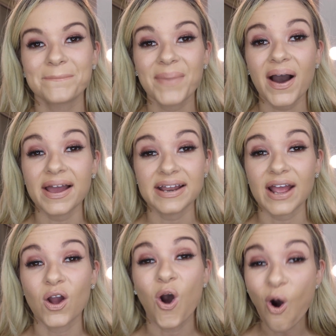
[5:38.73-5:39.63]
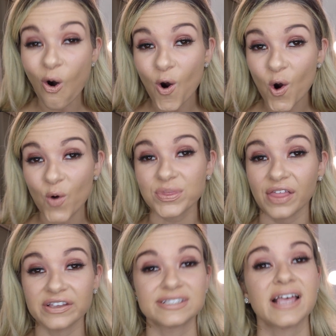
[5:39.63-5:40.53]
But I hope
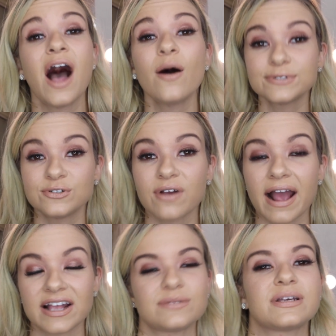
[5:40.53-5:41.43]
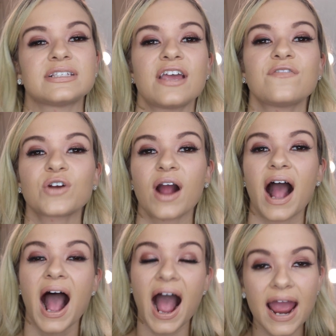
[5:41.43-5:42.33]
that this helped you guys because if you're a
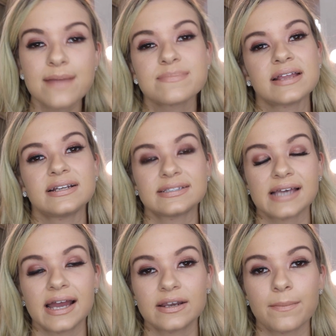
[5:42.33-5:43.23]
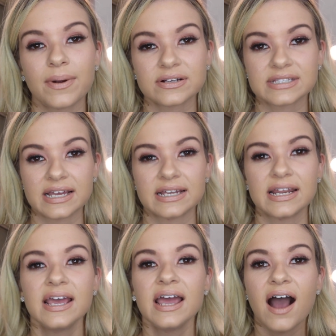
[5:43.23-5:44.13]
high maintenance kind of person
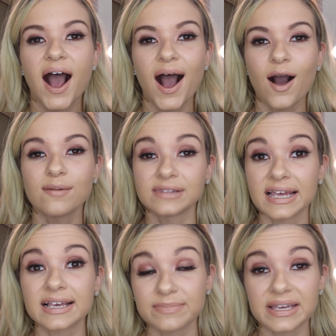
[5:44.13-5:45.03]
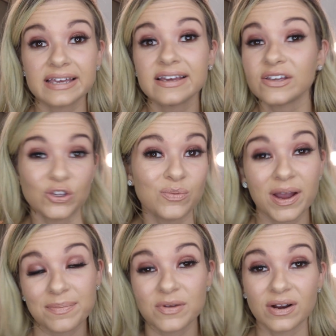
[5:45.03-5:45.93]
um, like me, you
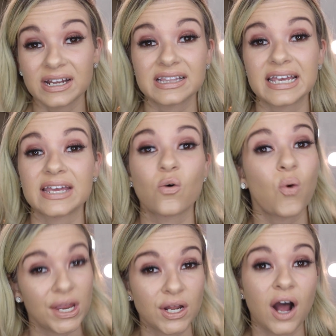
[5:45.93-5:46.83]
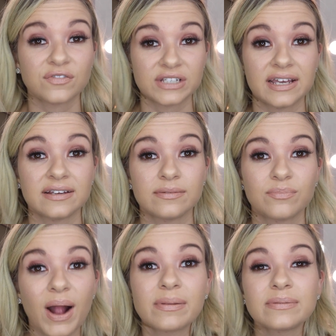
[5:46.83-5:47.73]
might be running late quite often,
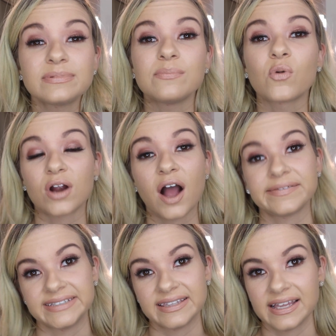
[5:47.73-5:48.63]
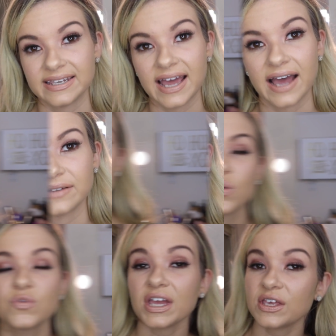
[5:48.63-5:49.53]
probably more often than not.
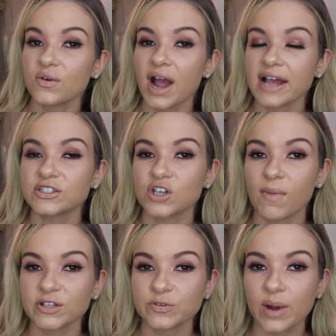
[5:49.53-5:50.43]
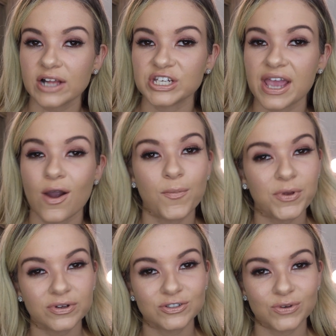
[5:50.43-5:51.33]
So thank you guys so much for watching. I hope
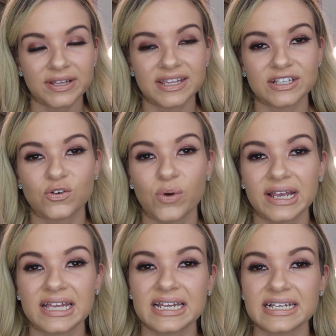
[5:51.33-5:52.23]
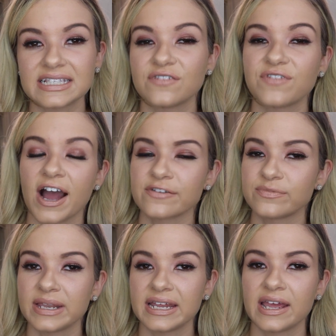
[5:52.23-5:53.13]
you enjoyed this quick and easy five
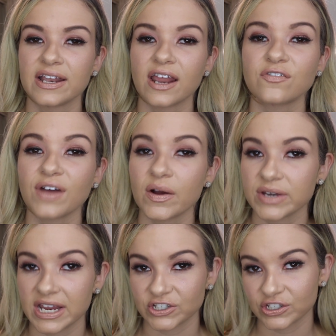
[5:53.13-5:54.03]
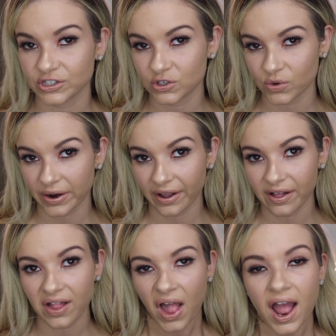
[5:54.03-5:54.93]
minute foundation
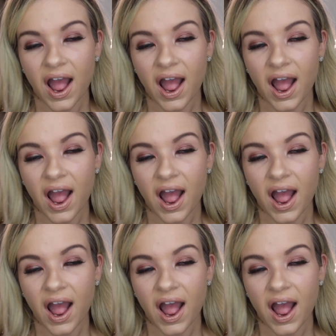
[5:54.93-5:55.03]
tutorial.